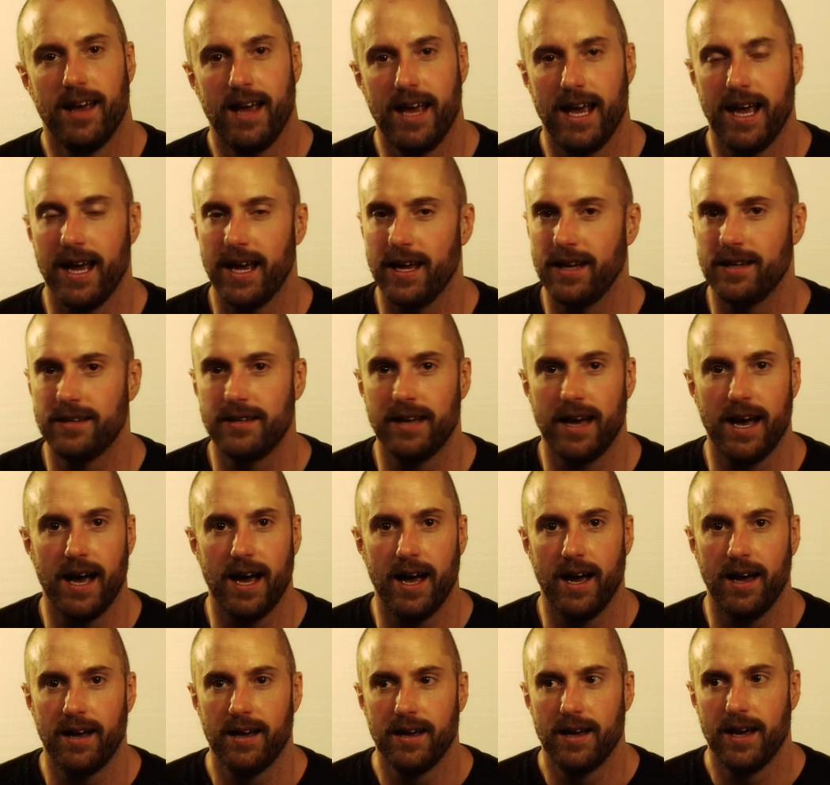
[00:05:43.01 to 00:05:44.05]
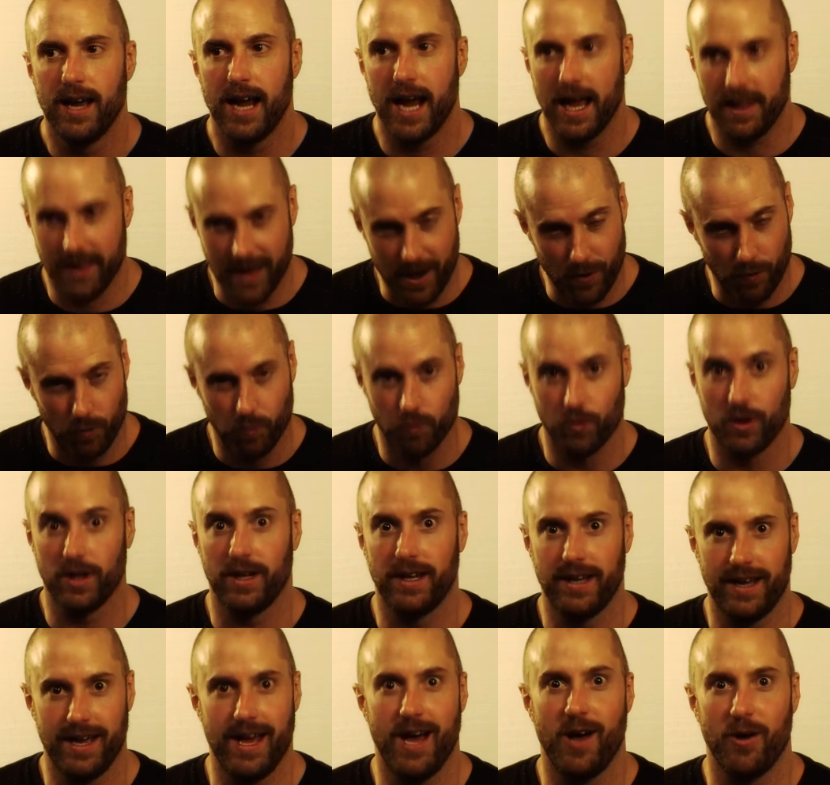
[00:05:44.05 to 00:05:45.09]
and that
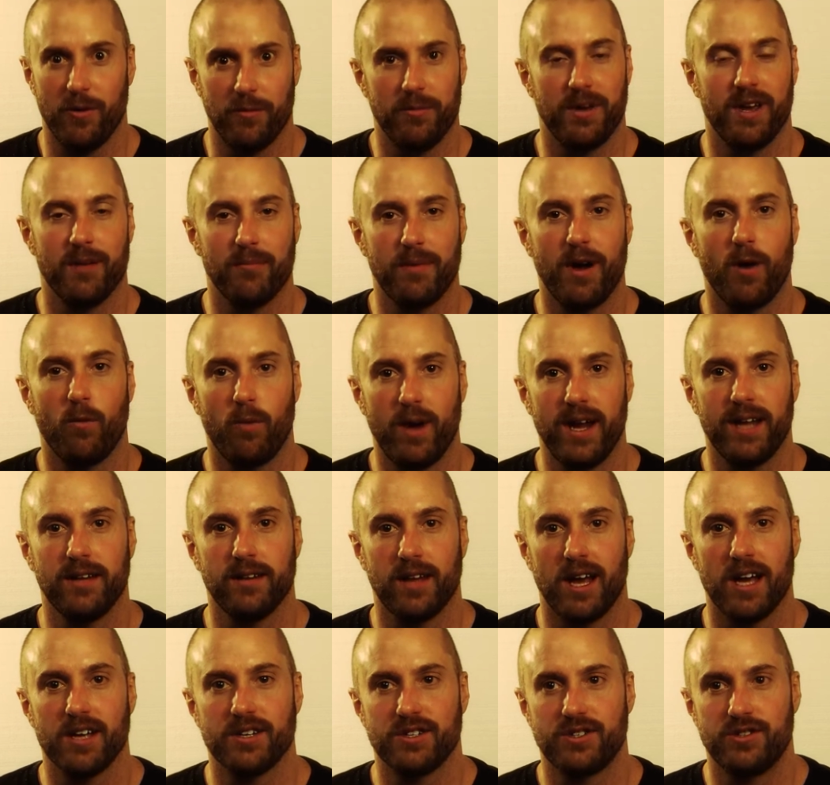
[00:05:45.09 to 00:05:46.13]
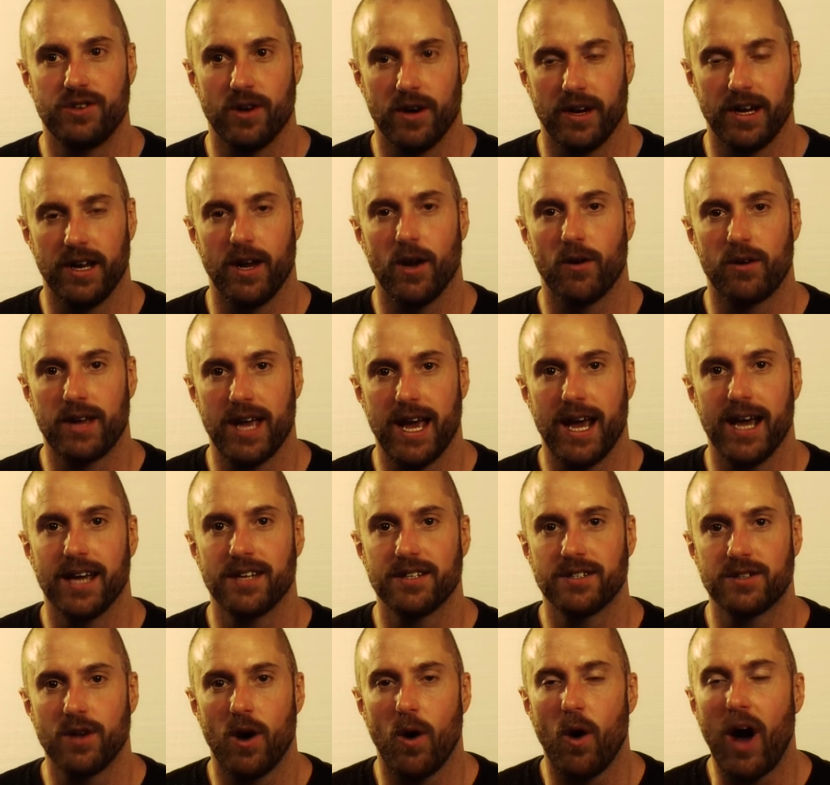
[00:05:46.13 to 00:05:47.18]
really helped me in my weight loss journey, okay?
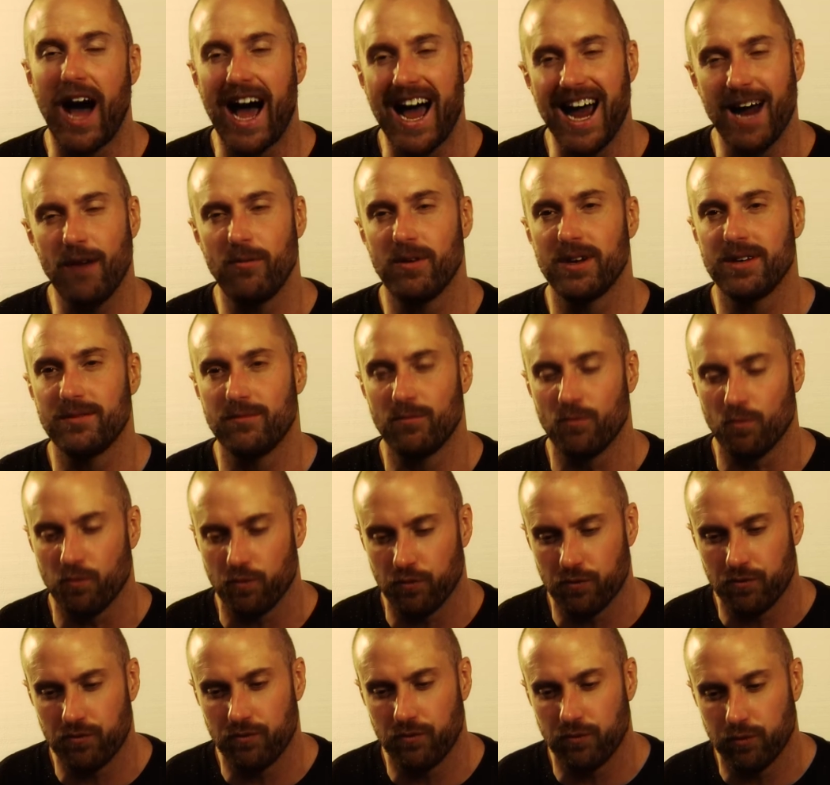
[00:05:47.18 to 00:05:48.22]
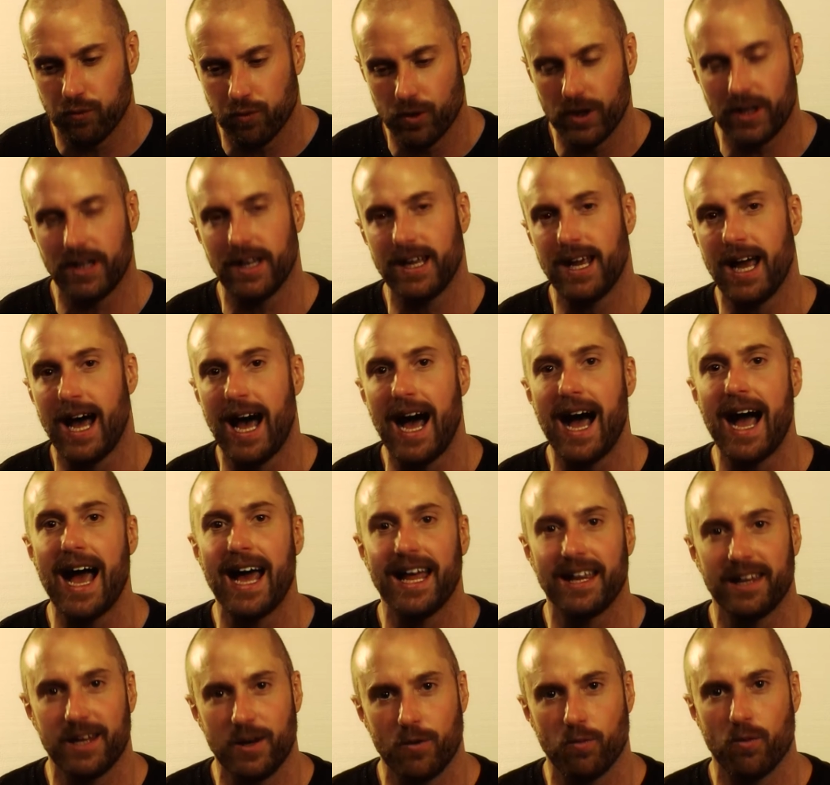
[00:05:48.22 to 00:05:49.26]
And so I would really
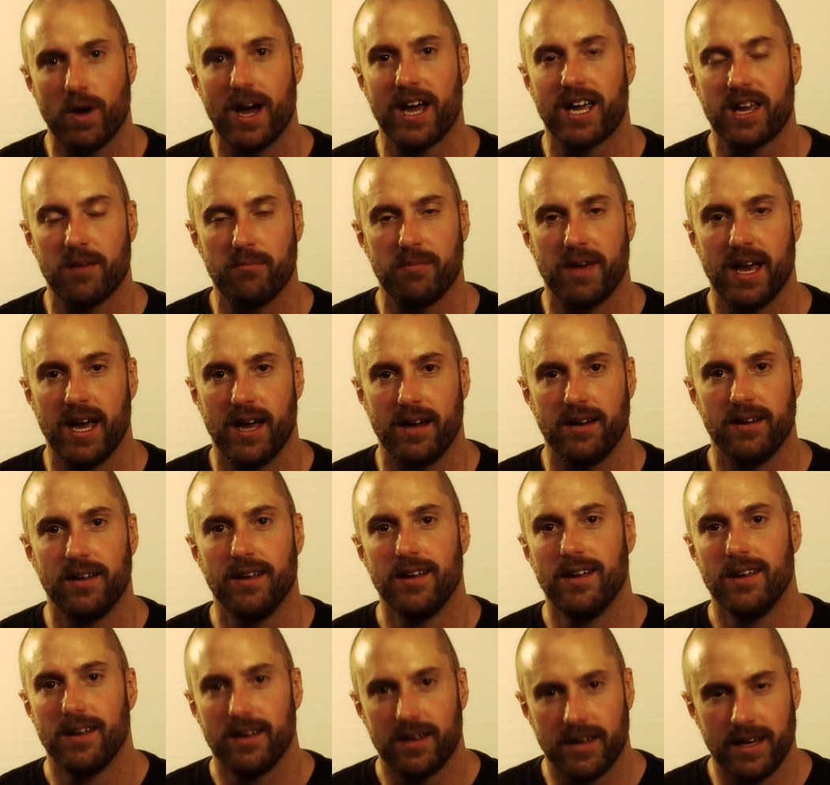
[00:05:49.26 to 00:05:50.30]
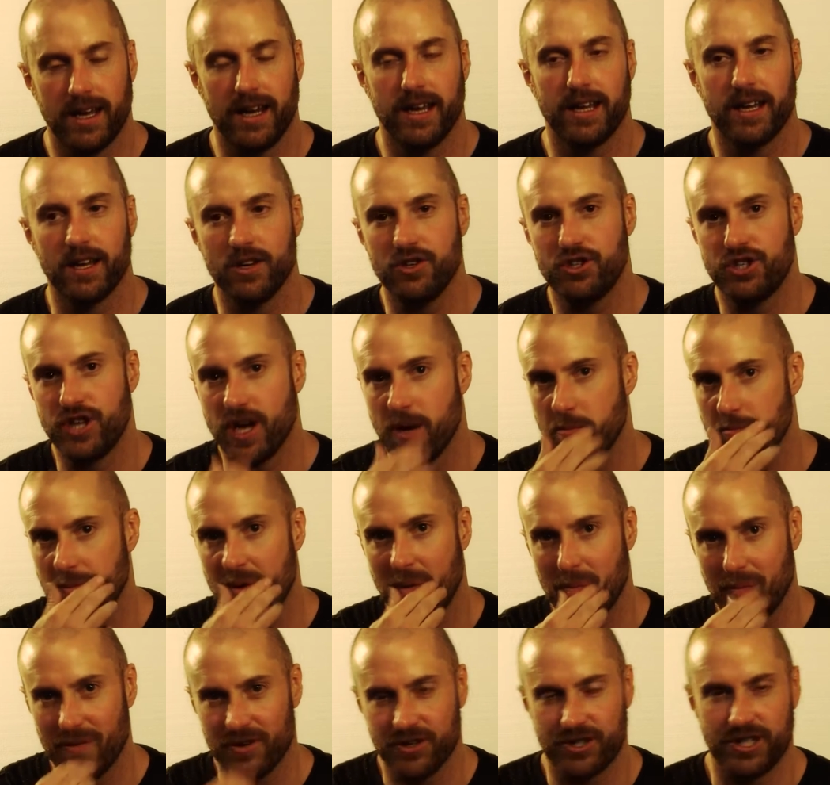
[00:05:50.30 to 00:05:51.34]
highly recommend getting a gym
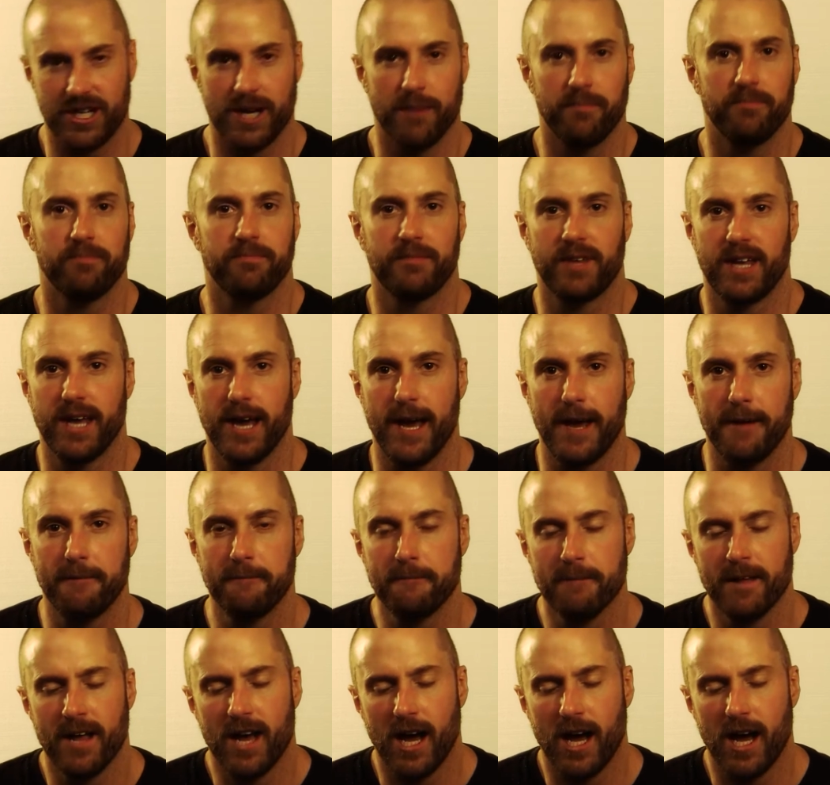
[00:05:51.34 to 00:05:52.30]
membership, okay?